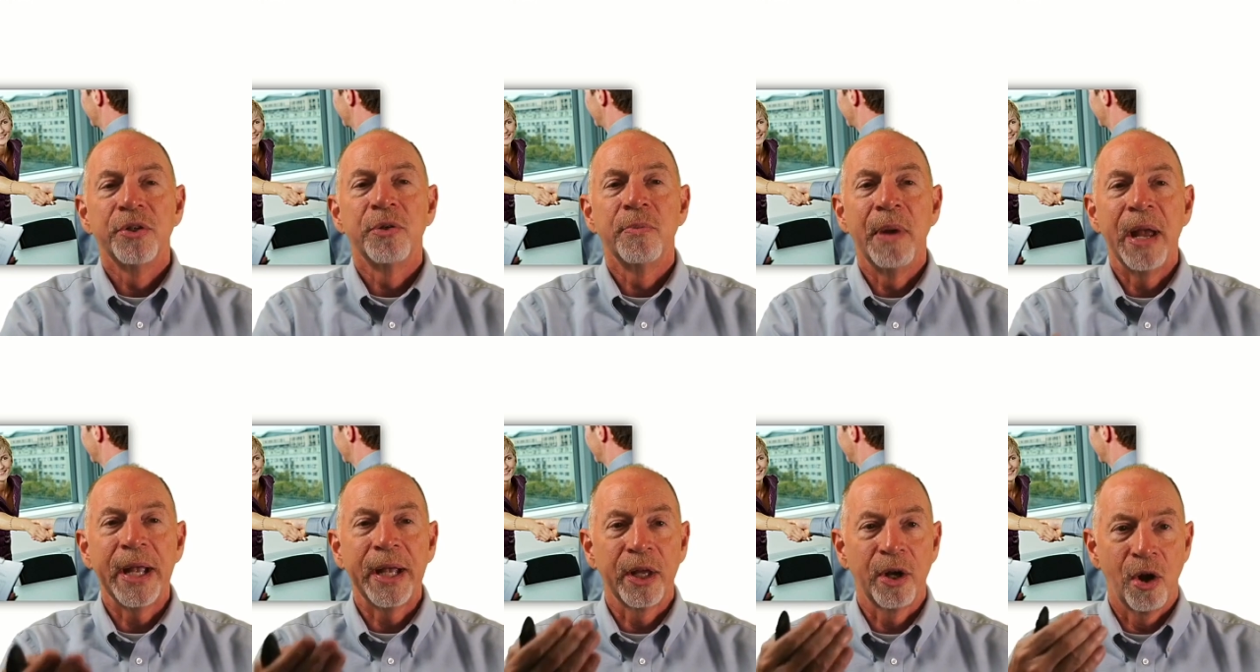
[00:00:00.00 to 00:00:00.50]

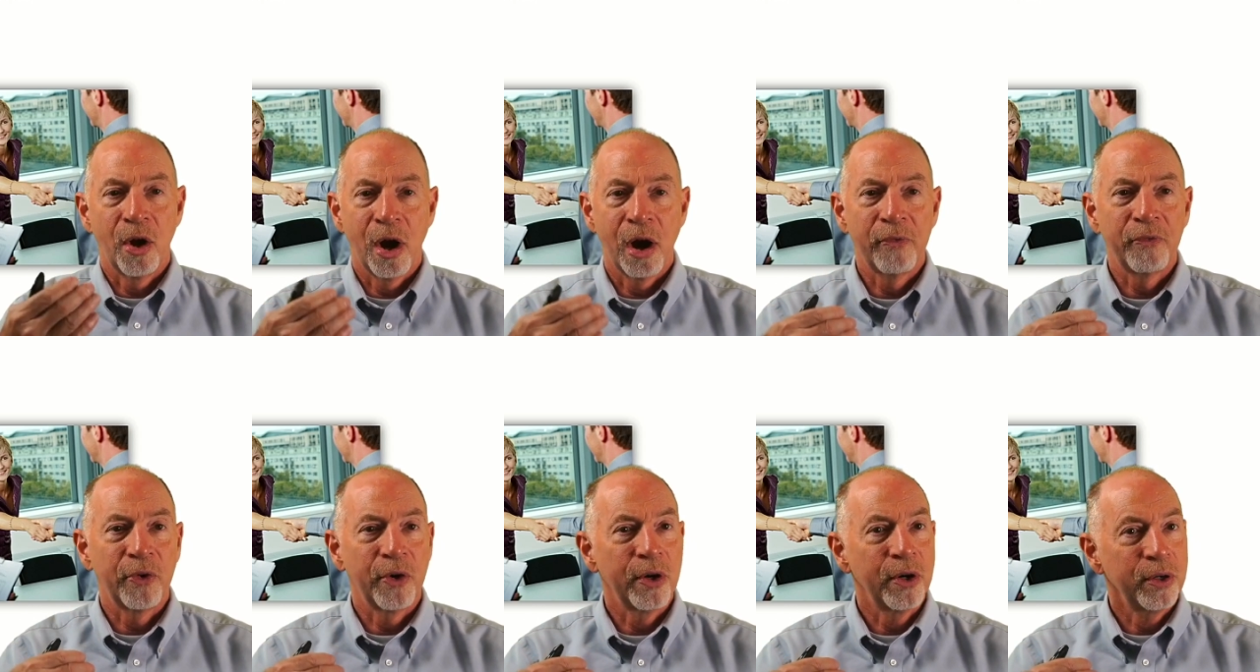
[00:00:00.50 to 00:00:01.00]
to make an
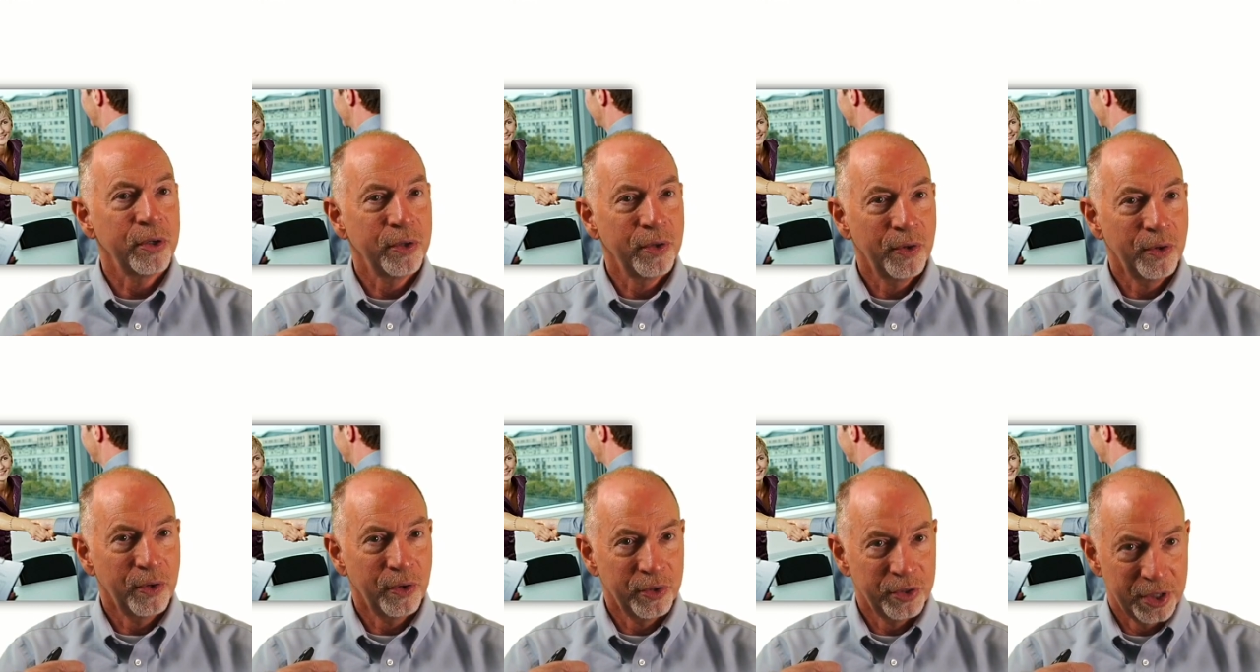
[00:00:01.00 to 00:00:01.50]
offer
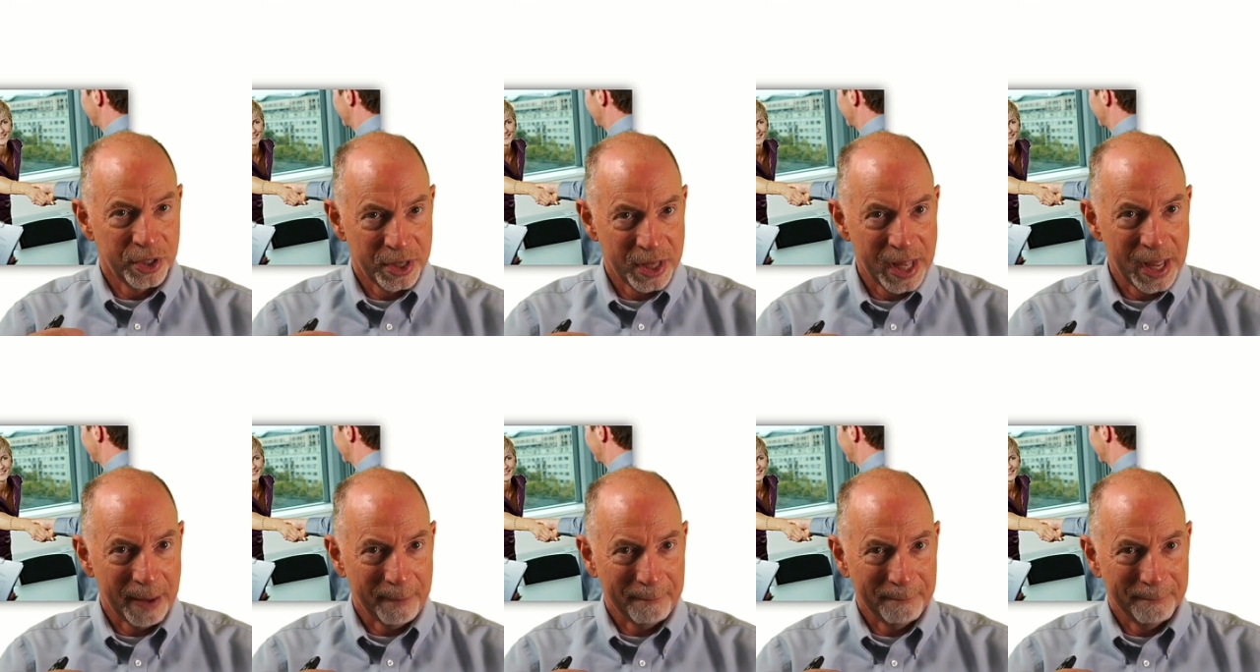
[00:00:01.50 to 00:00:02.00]
to
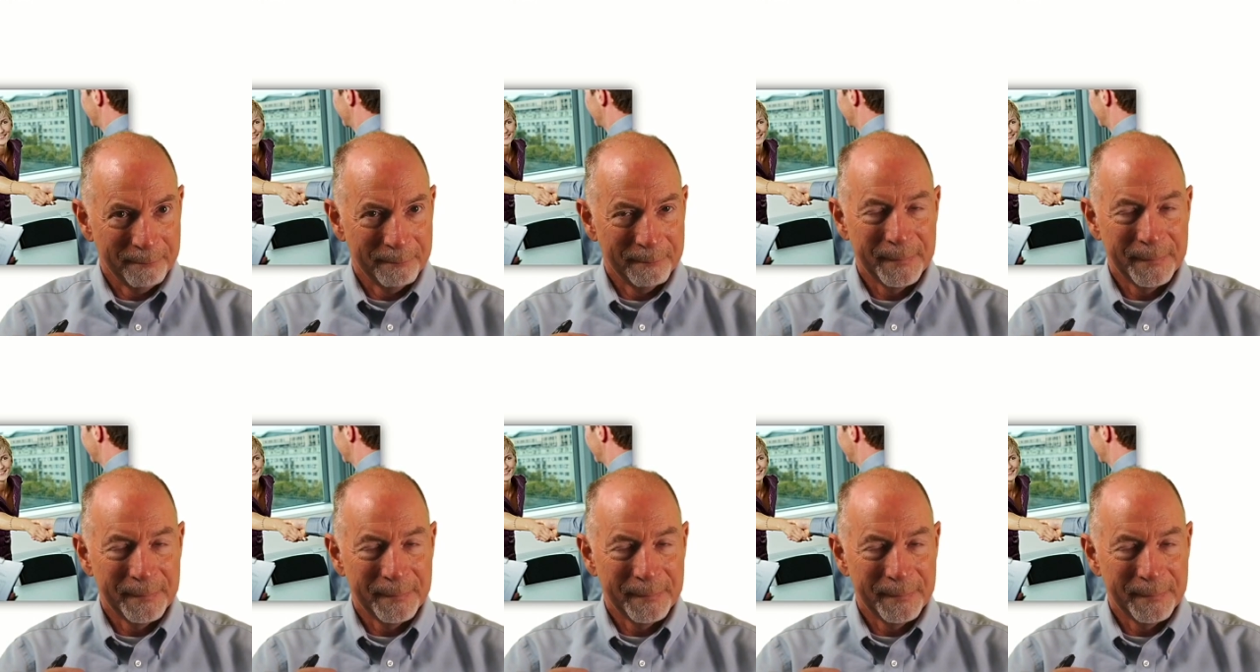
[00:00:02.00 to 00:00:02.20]
them.